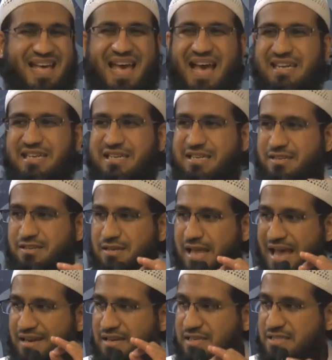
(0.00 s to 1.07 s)
and, to,
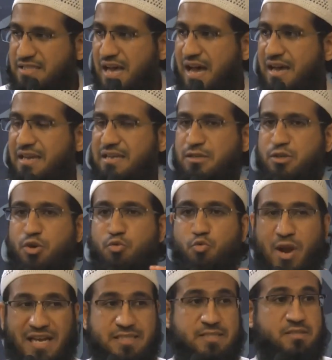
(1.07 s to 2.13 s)
and decide to
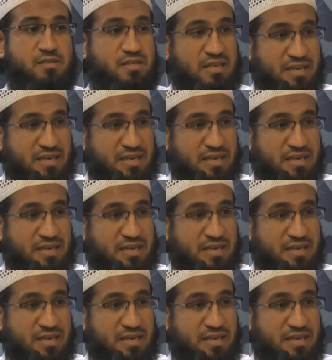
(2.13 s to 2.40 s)
rest